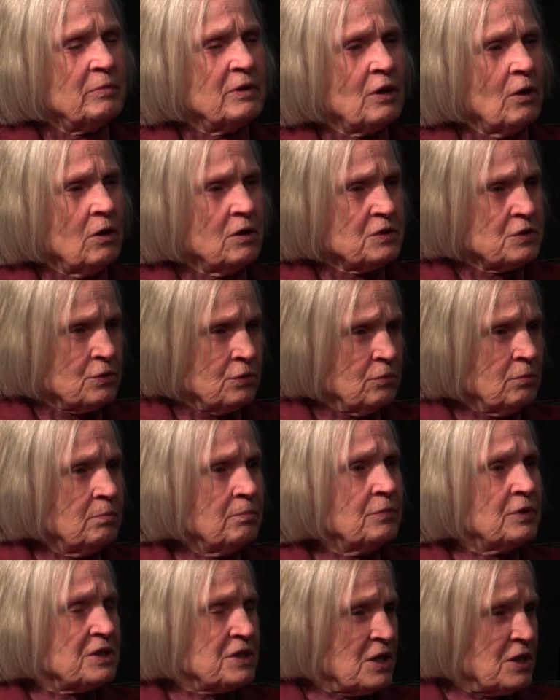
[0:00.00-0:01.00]
but also
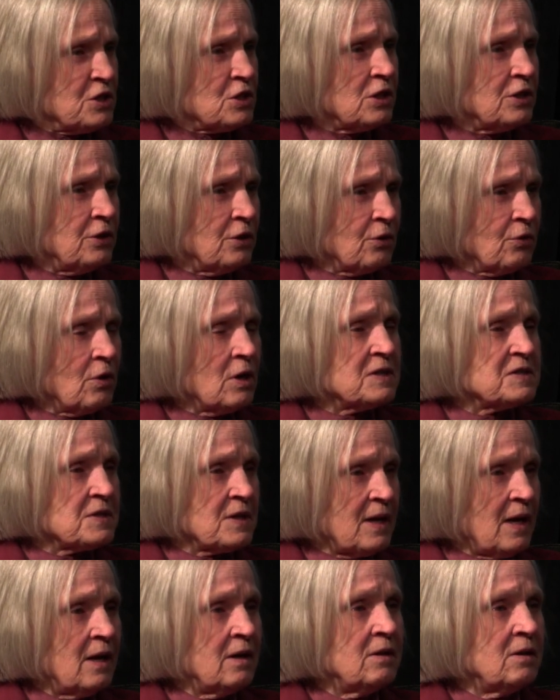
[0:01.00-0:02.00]
potentially across
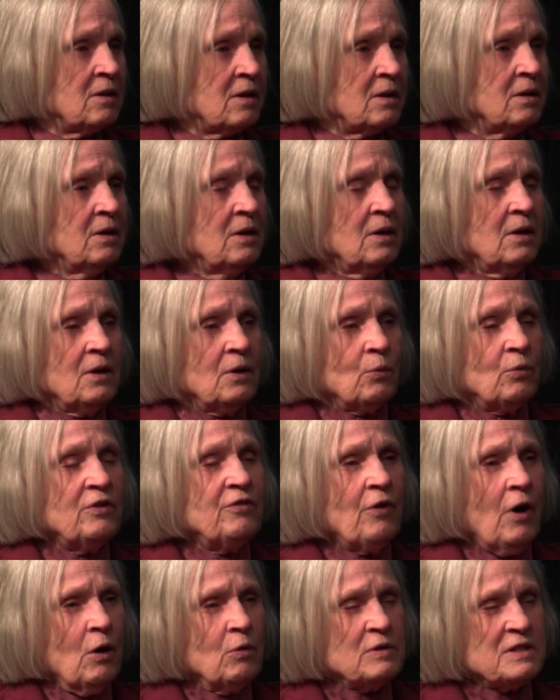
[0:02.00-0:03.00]
Canada.
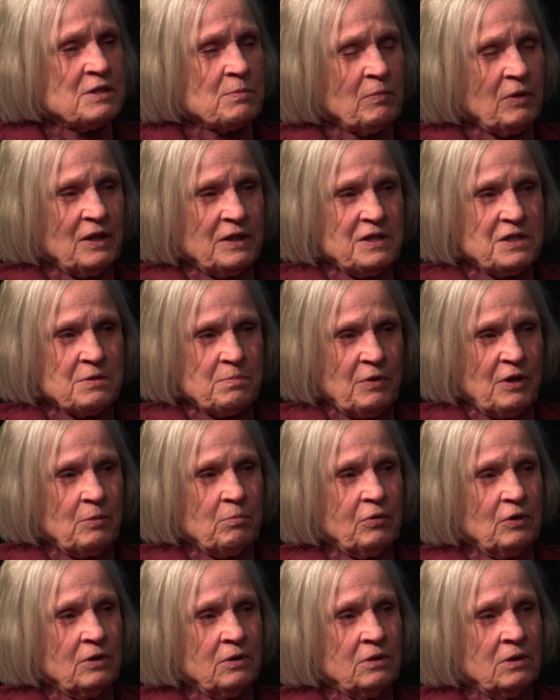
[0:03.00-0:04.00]
We've always placed
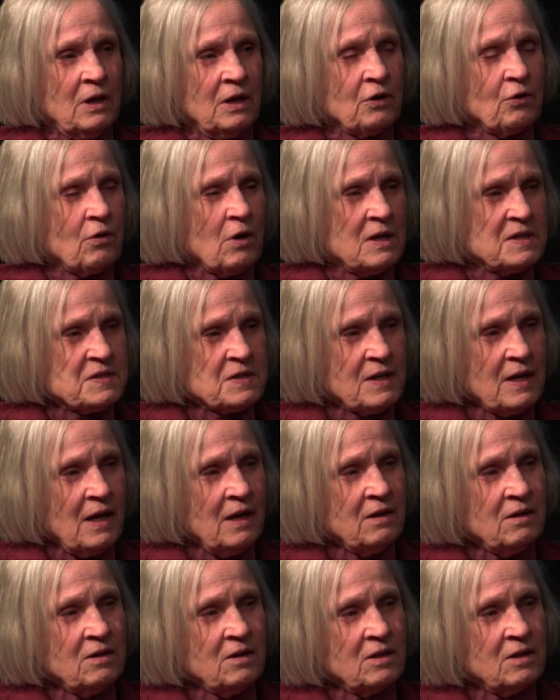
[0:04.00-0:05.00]
people across
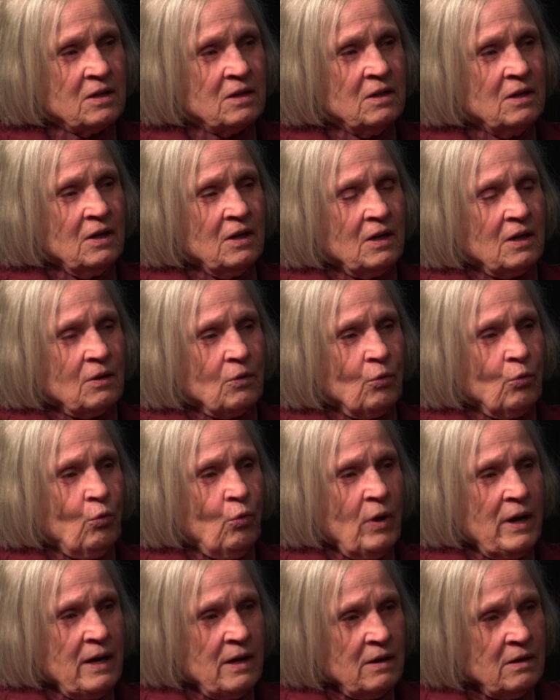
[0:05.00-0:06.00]
Canada
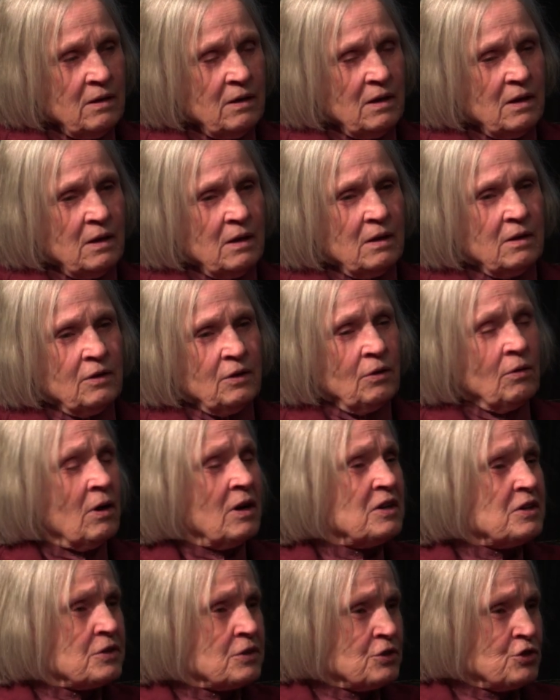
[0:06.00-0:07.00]
when there
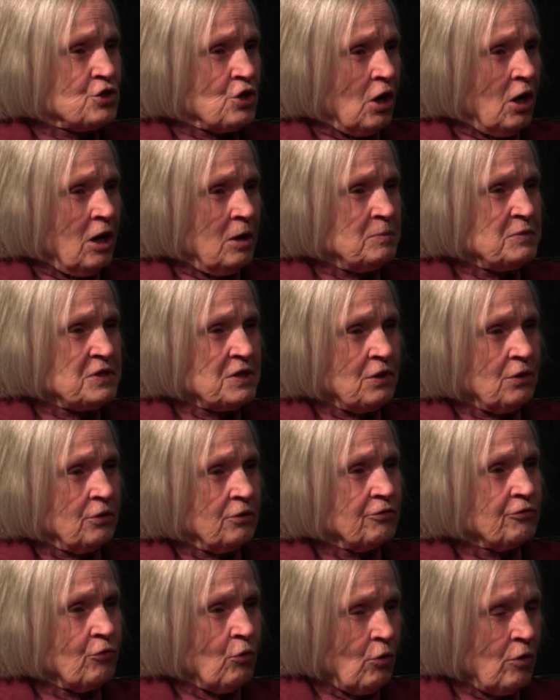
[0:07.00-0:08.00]
aren't the jobs
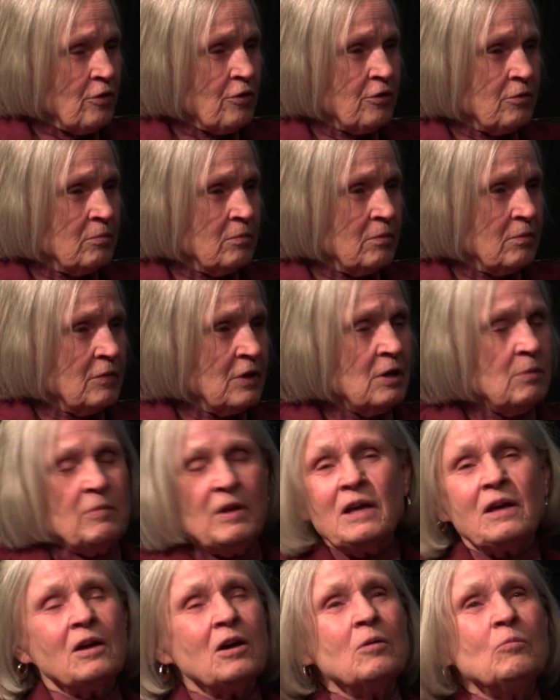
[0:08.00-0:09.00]
here for them. They
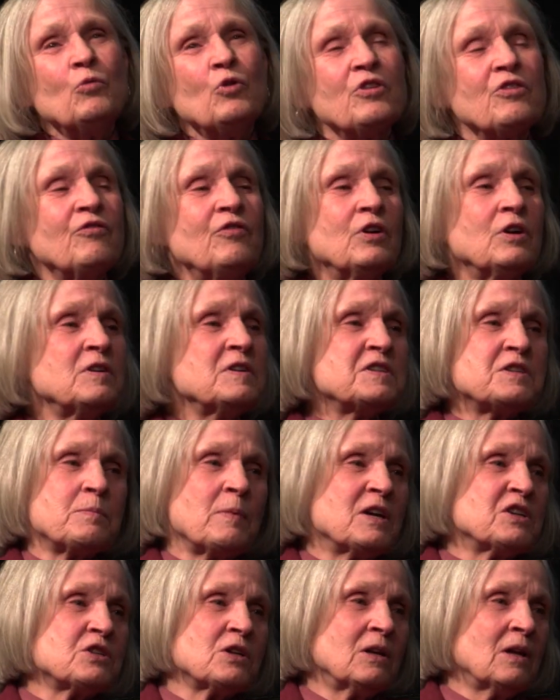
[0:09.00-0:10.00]
may come with very
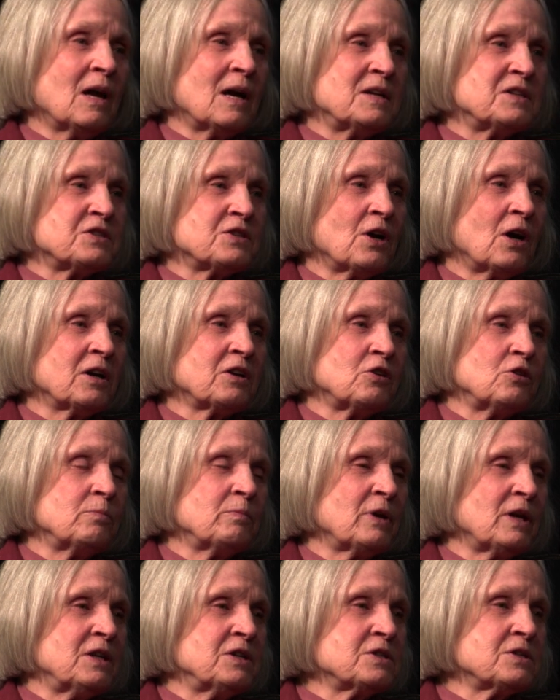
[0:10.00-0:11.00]
specialized
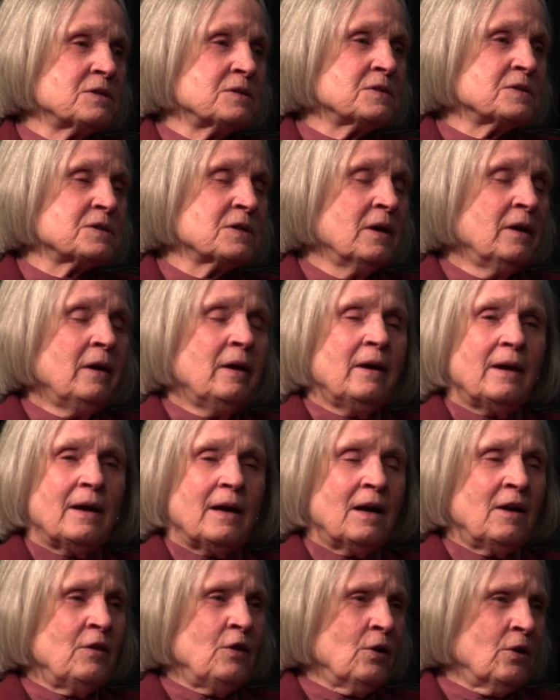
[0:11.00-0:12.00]
occupations
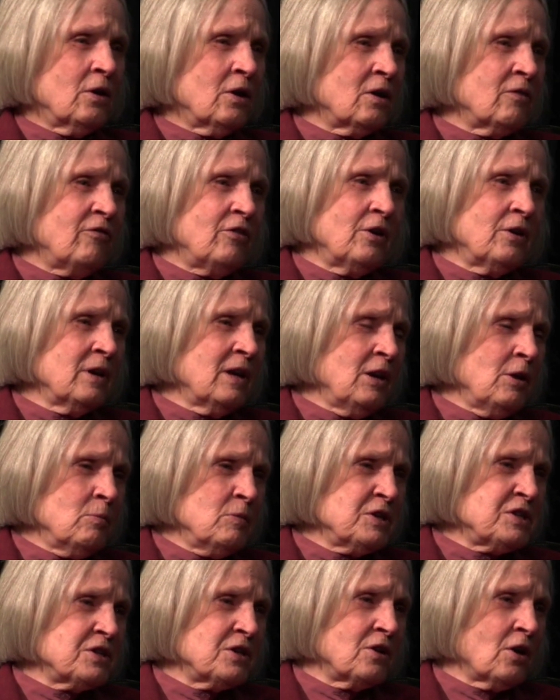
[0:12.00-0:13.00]
and there are very
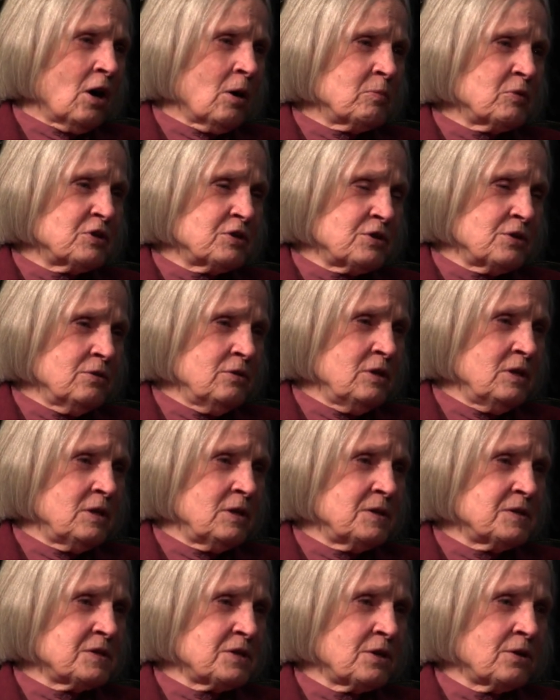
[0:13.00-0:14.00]
limited
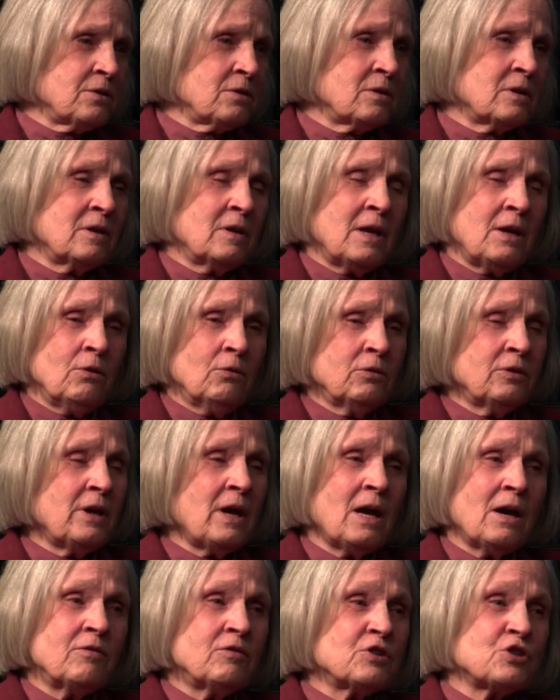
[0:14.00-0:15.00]
opportunities here and they
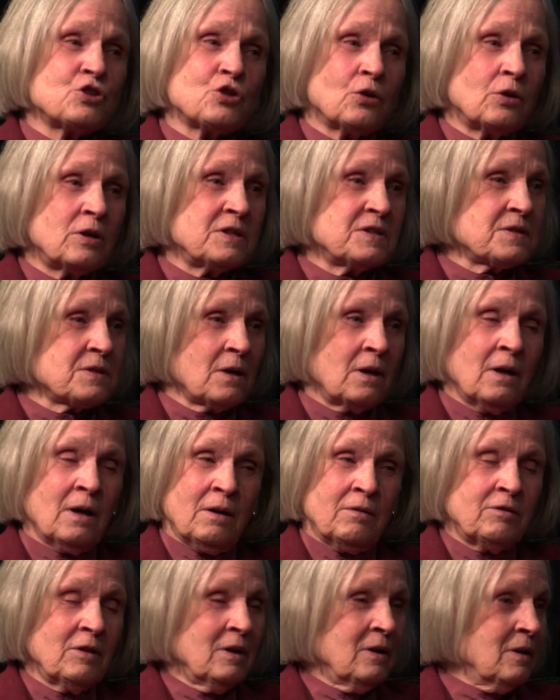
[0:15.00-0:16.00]
only have a choice
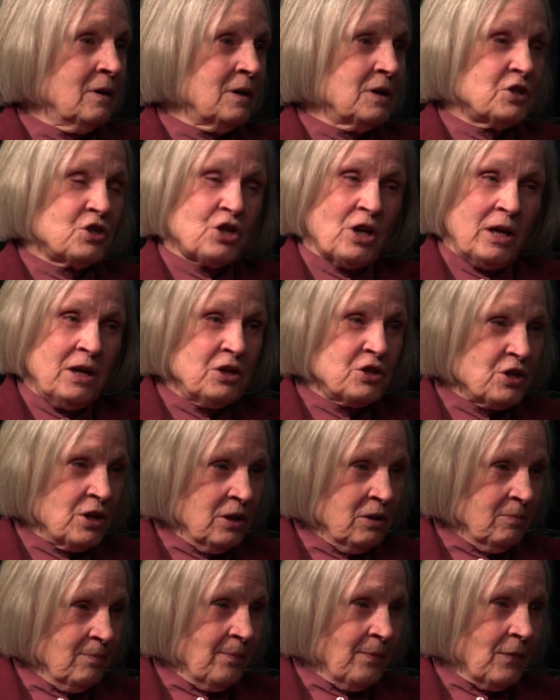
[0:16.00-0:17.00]
of
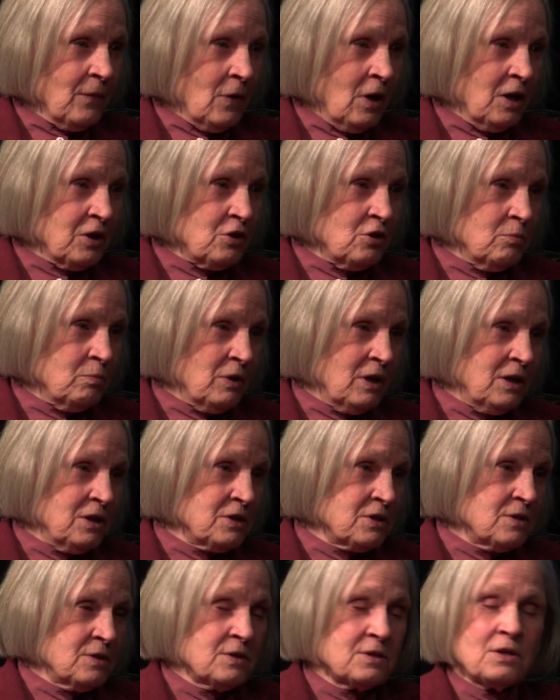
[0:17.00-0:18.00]
changing
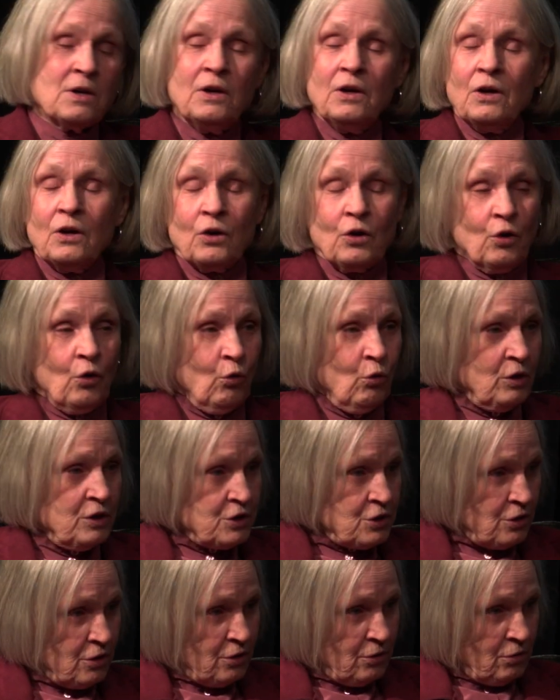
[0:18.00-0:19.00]
occupations, going
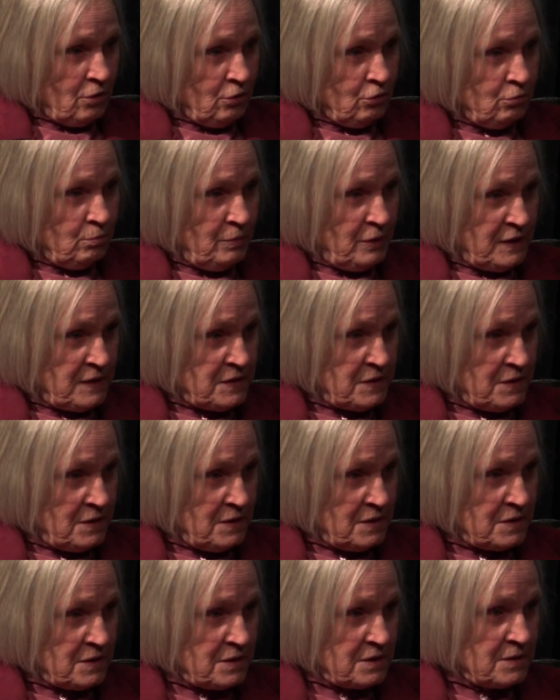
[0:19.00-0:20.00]
to their own
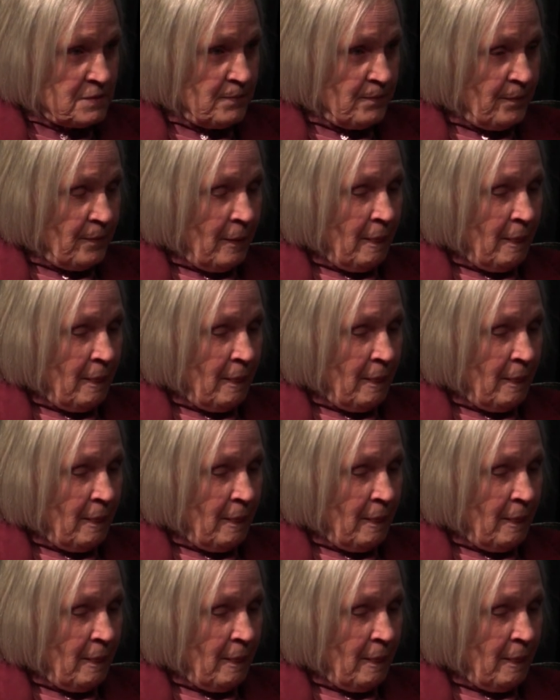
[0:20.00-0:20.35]
business,